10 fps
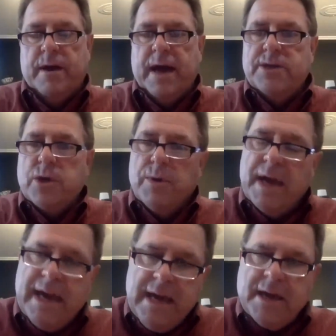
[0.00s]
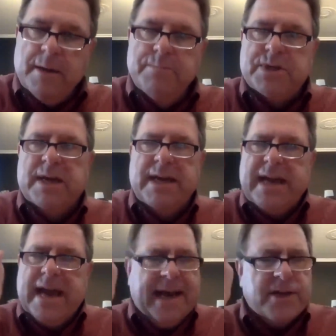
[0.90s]
And so he comes in and
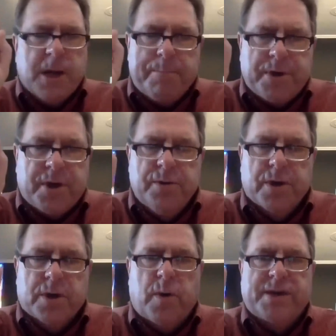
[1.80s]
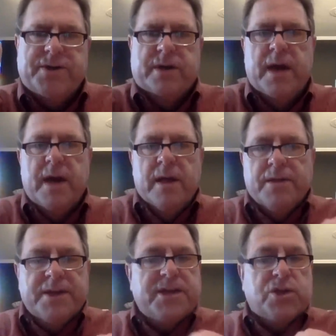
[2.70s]
he asks a peculiar question.
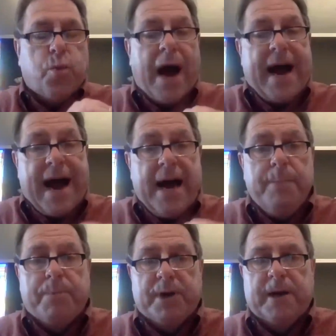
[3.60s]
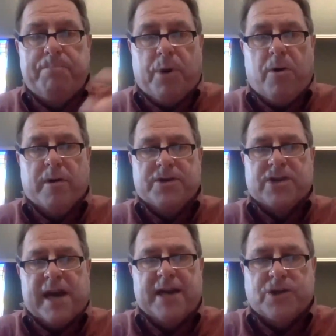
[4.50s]
This is why I believe Paul and
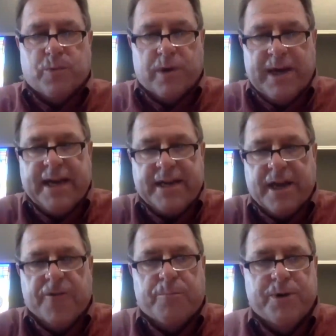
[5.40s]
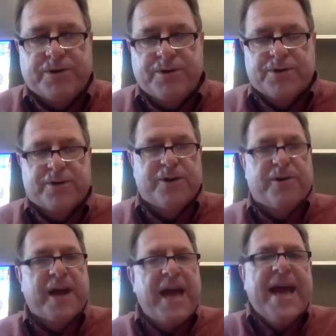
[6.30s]
Silas were leading the other prisoners to the
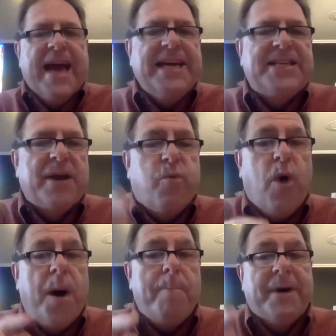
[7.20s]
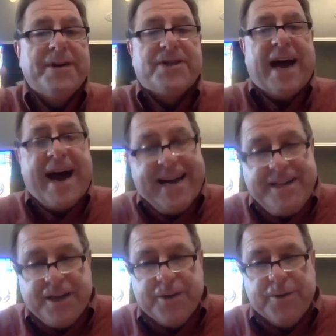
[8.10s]
Lord. He said, What must I
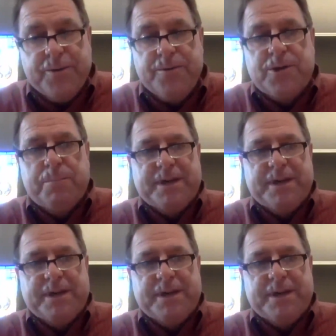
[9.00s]
do to be